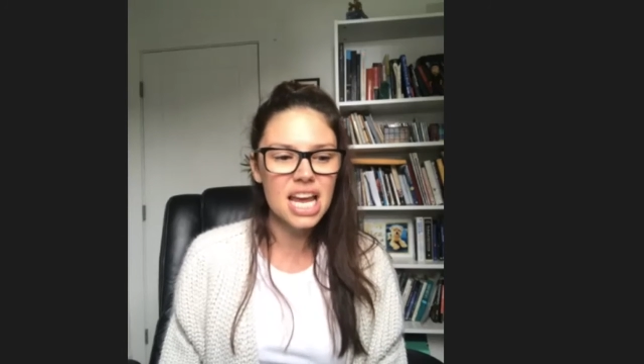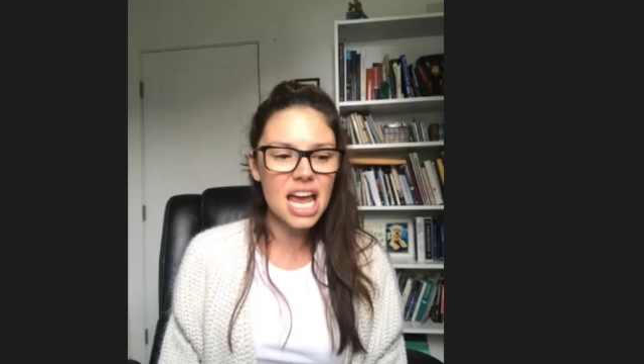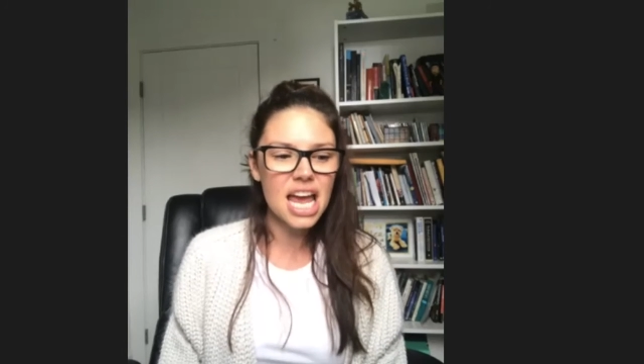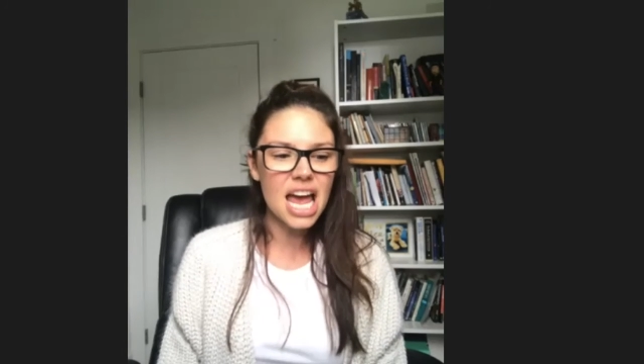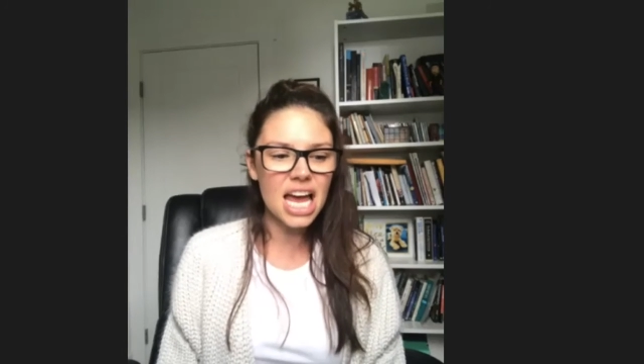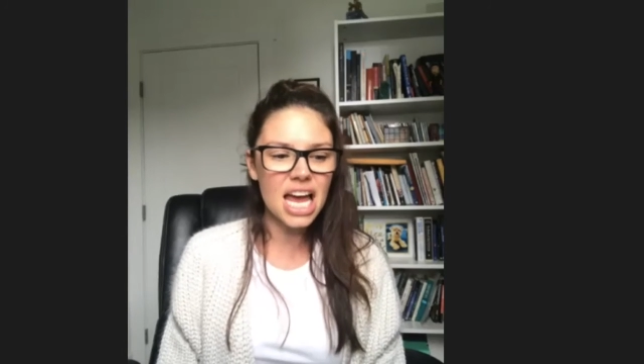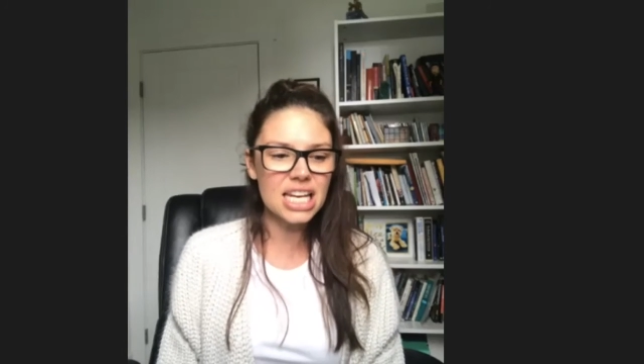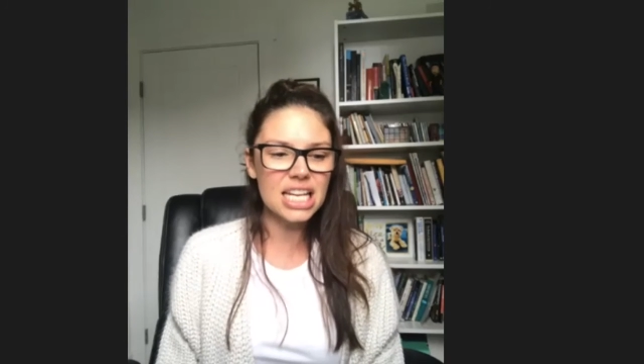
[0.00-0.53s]

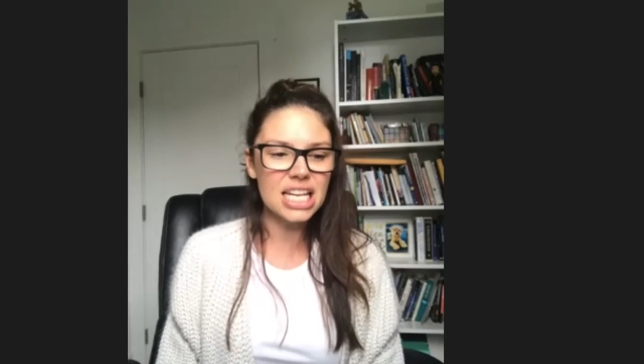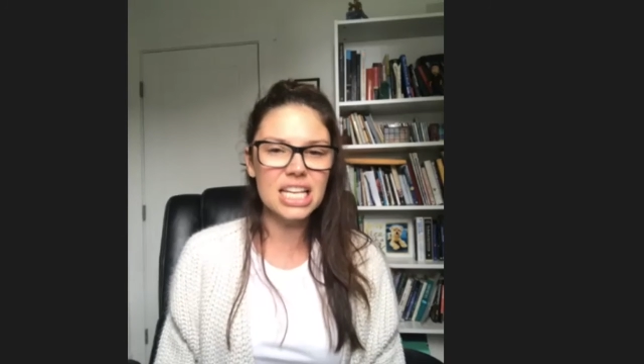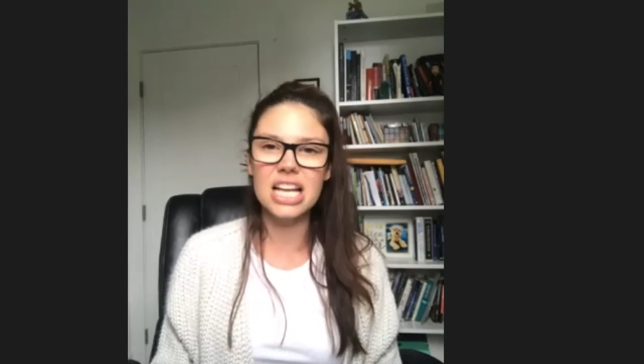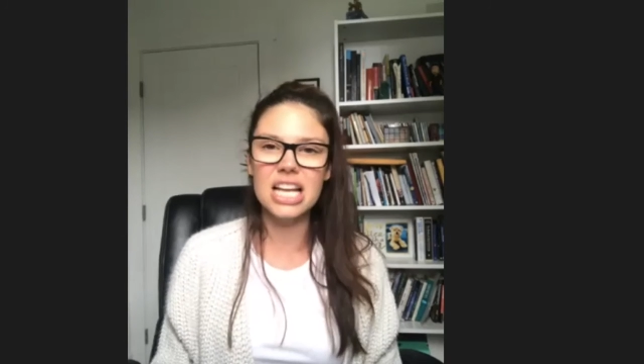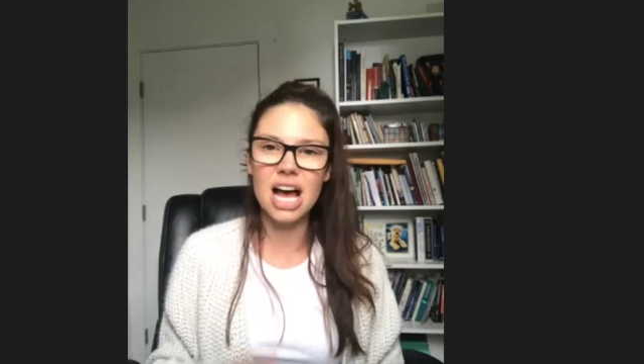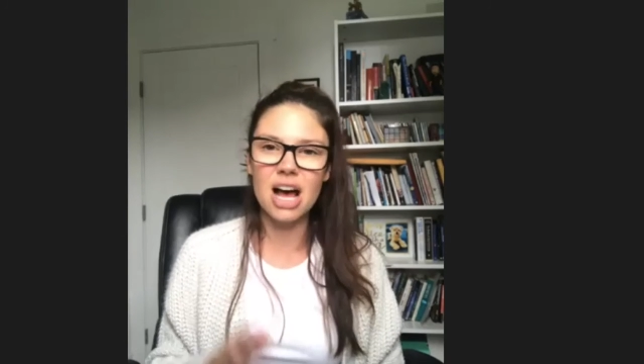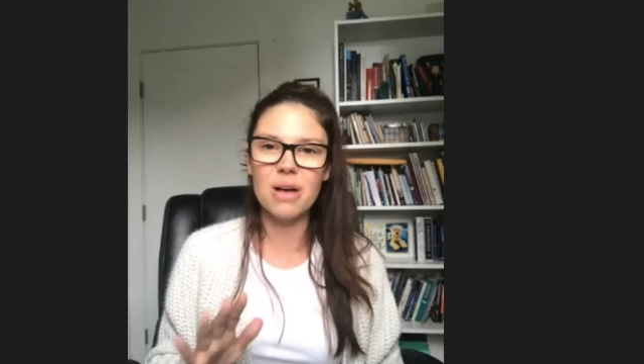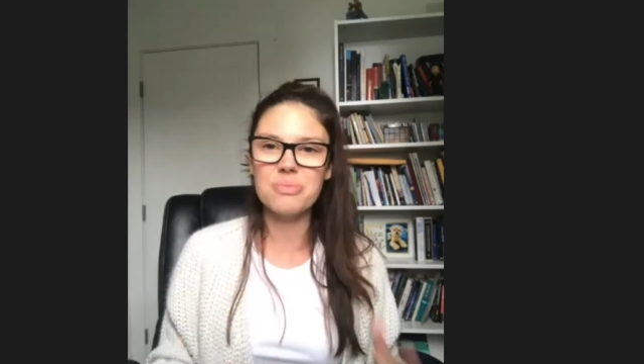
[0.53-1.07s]
And it
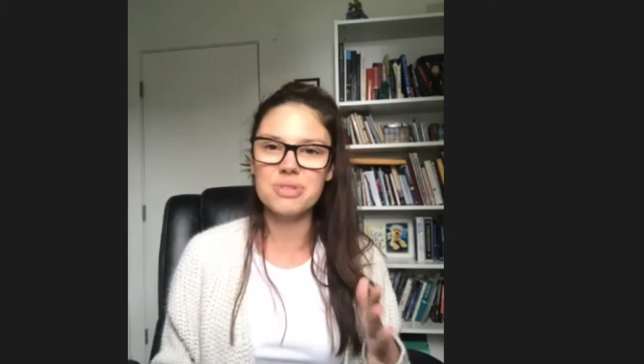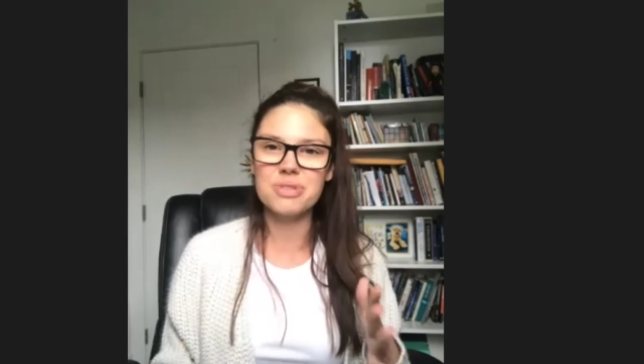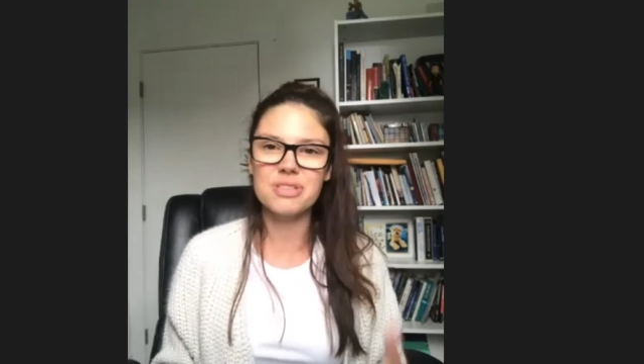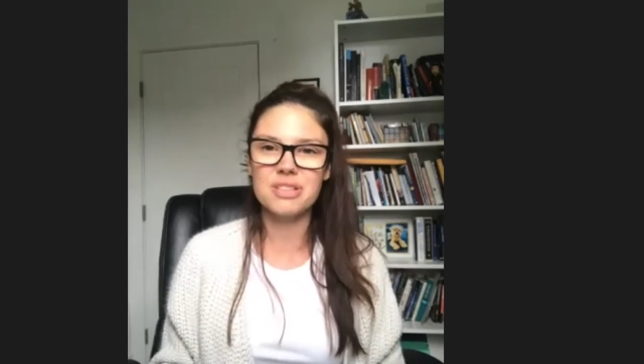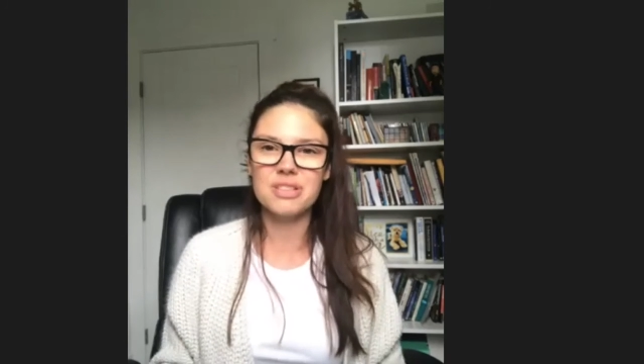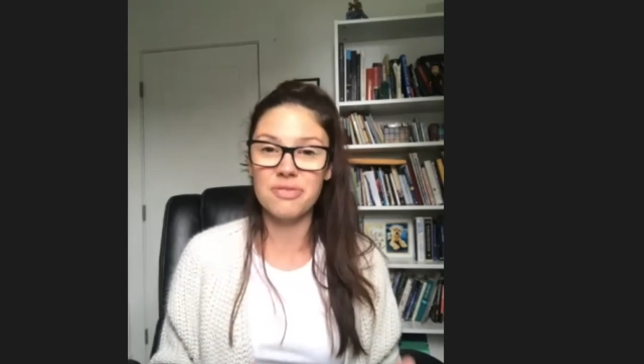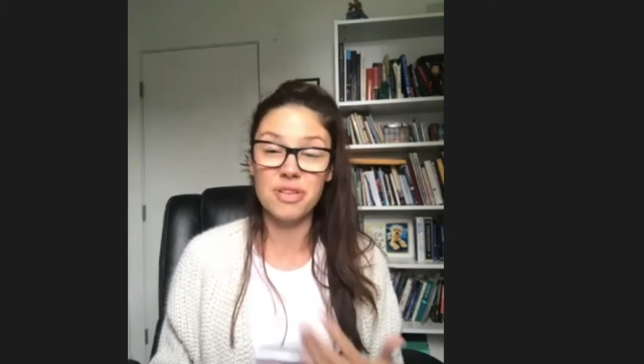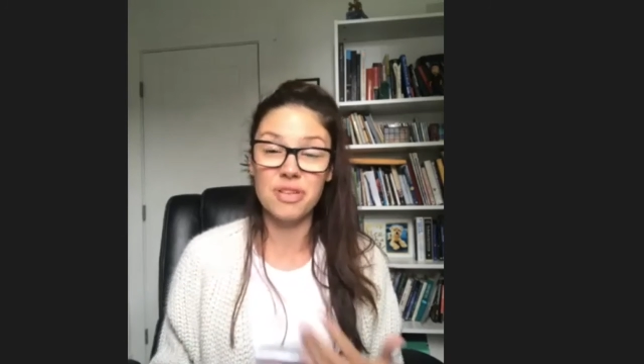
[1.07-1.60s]

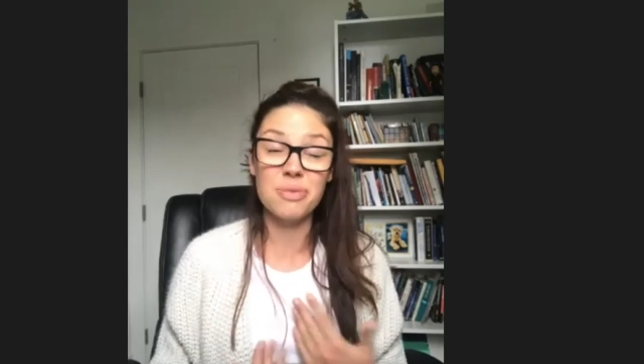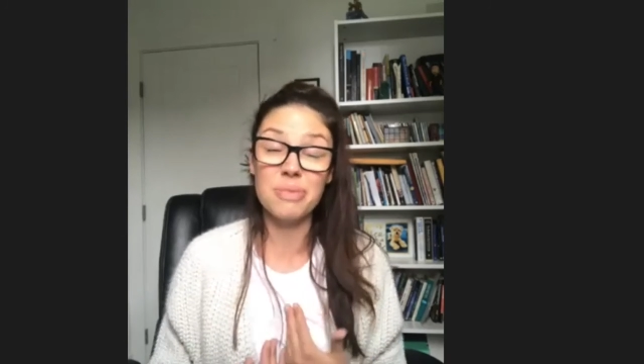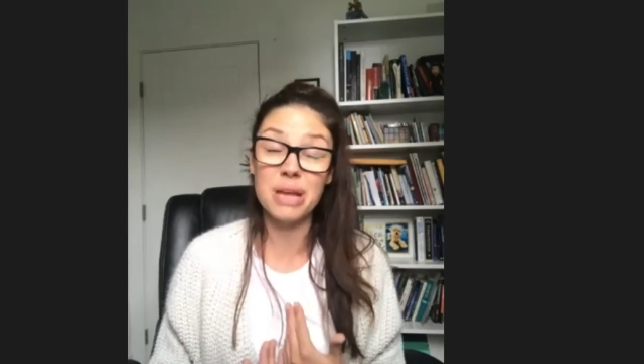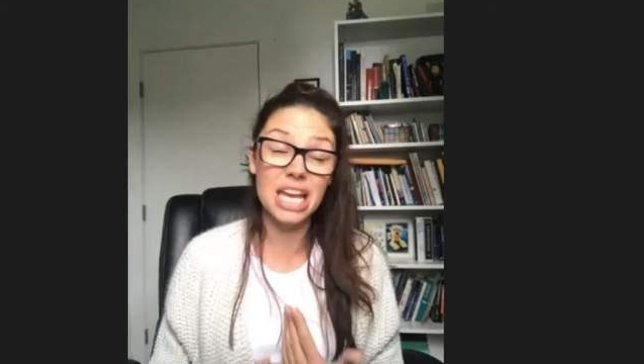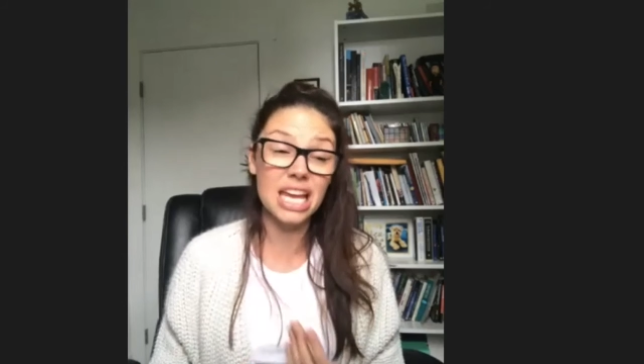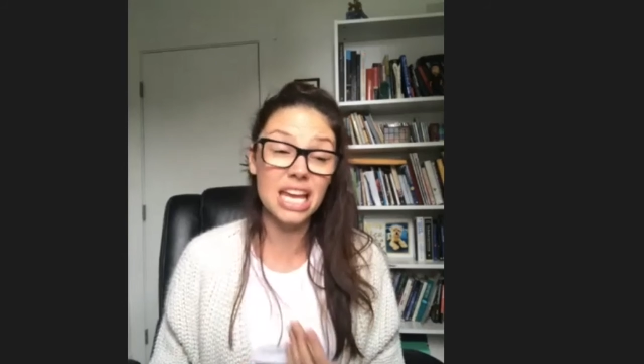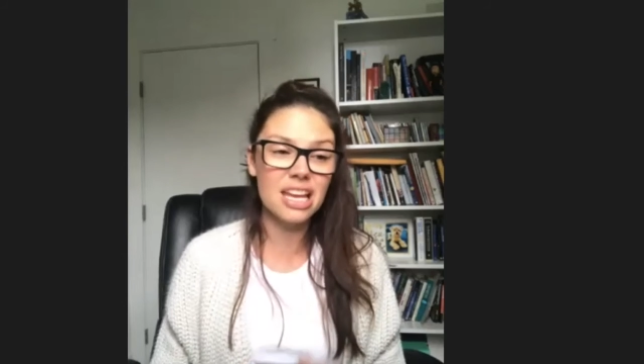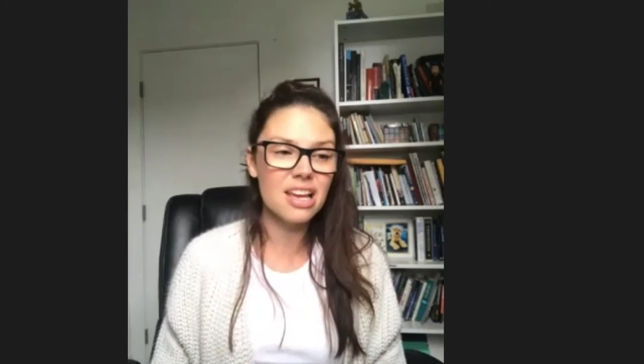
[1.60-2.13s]
helps for
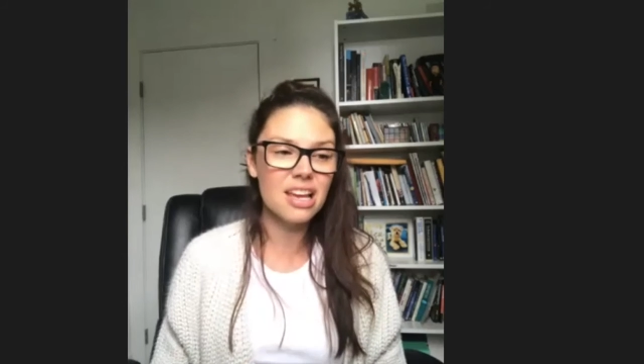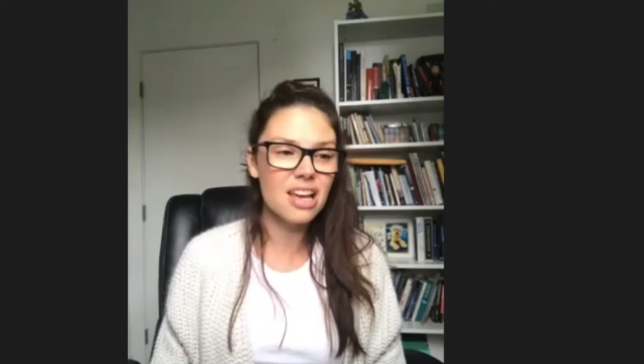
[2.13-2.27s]
me